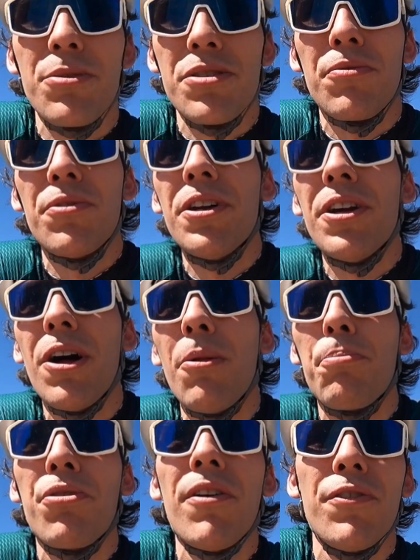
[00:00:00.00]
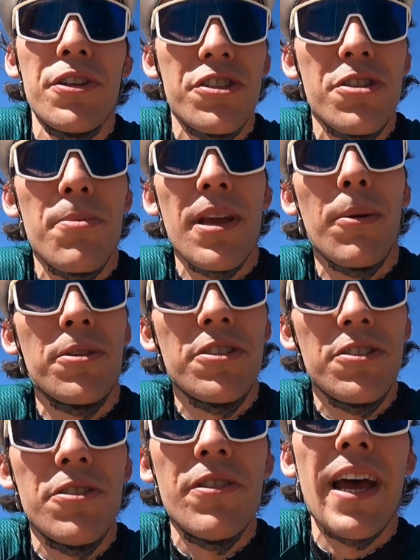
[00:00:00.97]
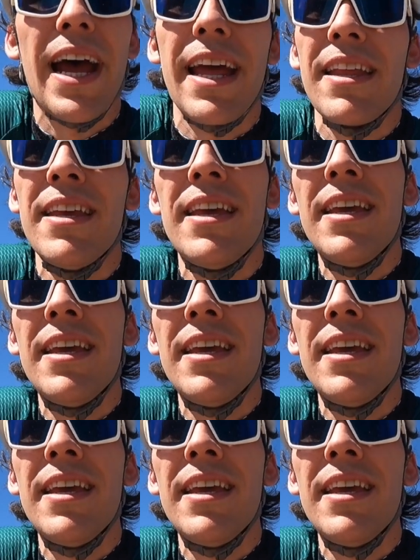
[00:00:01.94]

was a real privilege to be able to do that,